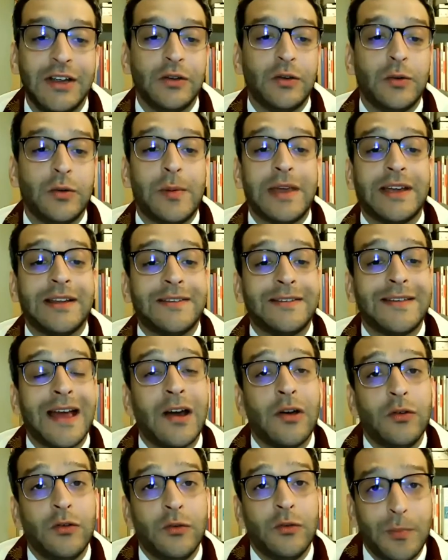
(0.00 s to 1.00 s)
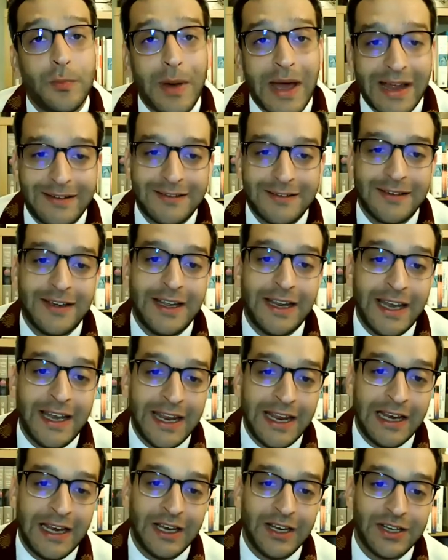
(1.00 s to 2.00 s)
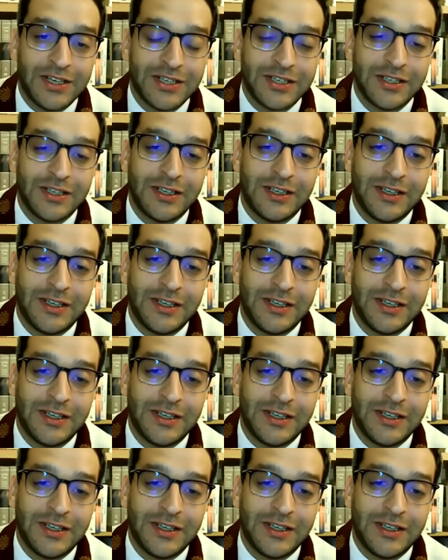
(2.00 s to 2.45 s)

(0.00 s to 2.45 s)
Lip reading: to make it sound better in English.